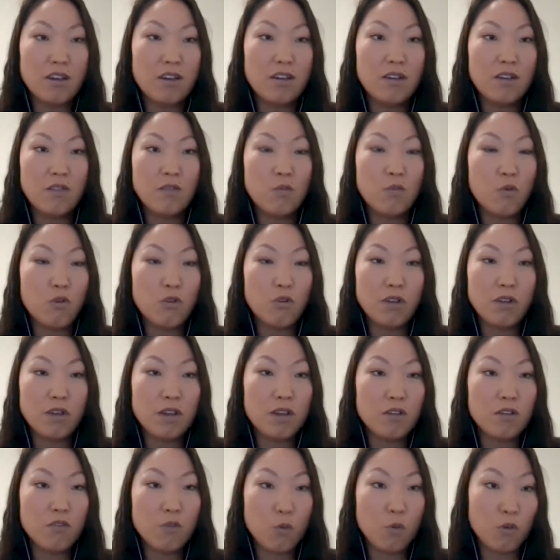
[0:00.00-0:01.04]

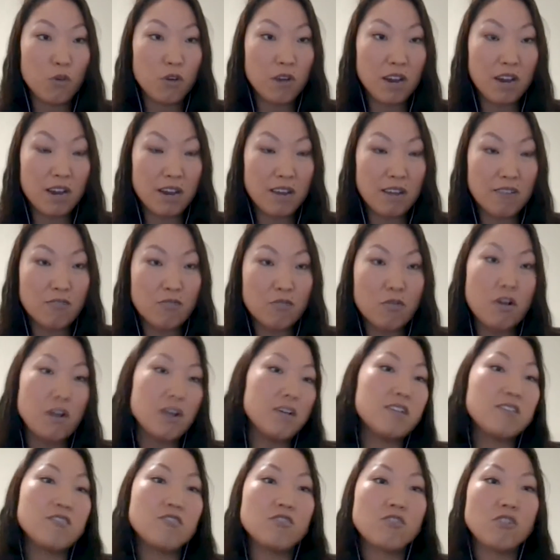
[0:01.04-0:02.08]
working 4 days,
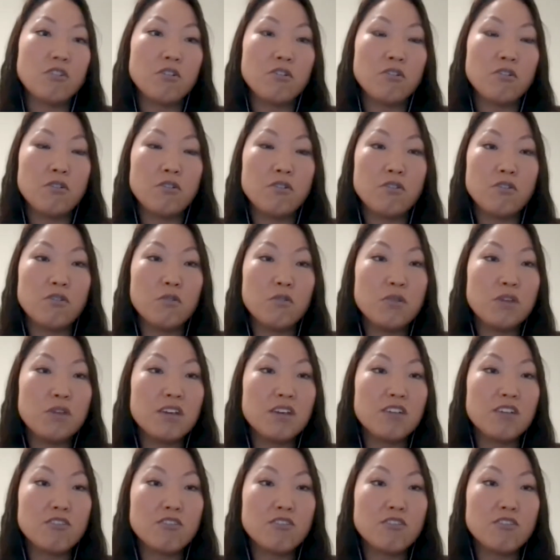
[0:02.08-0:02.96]
right? So of the week.